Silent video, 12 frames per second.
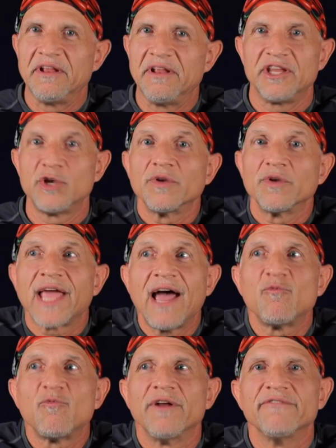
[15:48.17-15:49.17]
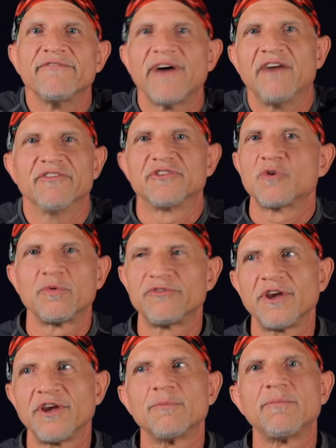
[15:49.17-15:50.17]
you only have one valve. It's a
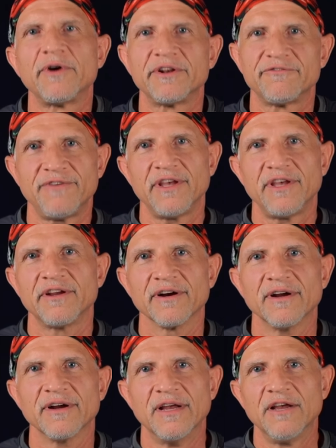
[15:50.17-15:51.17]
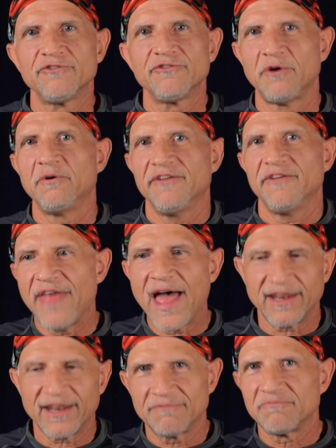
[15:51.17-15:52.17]
single point of failure. So if
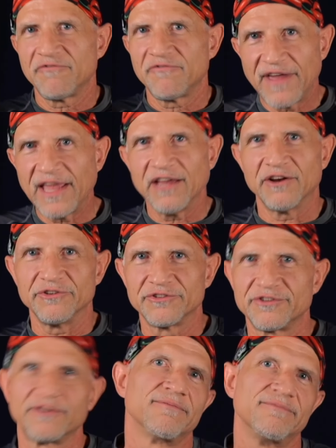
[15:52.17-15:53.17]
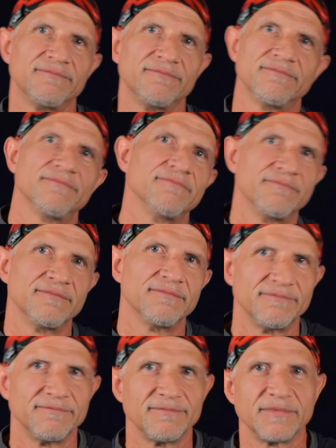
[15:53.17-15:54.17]
that fails,
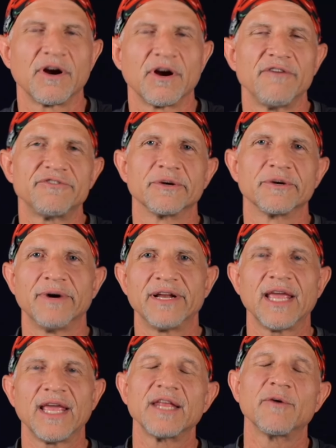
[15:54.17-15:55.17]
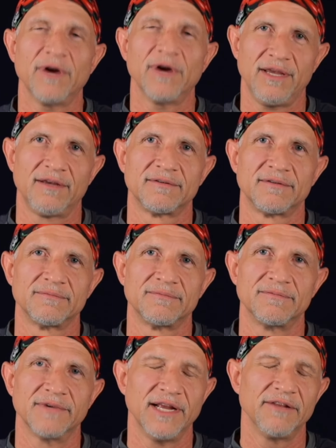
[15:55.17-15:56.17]
you're off to your buddy anyway,
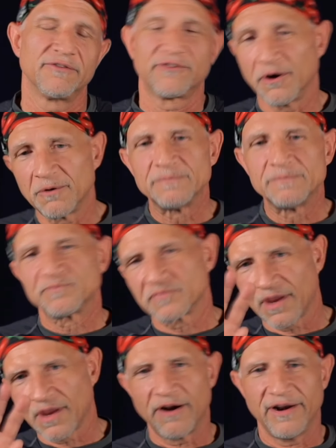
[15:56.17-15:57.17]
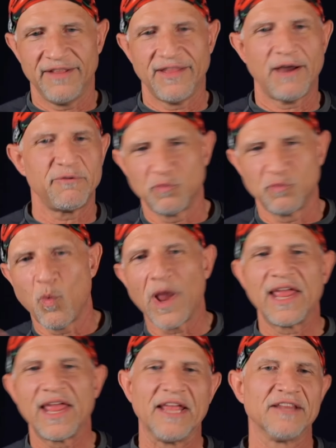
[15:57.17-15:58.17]
right? So, all right, that was
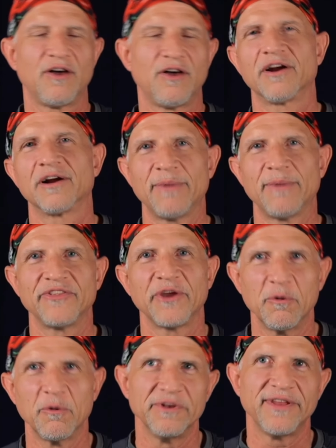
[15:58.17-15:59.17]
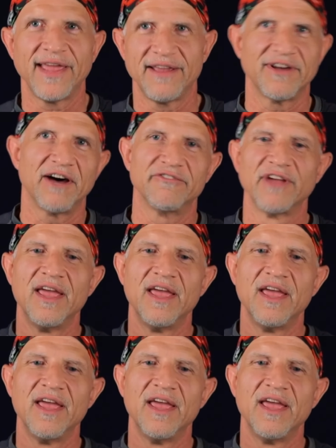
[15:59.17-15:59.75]
way longer about the open tank valve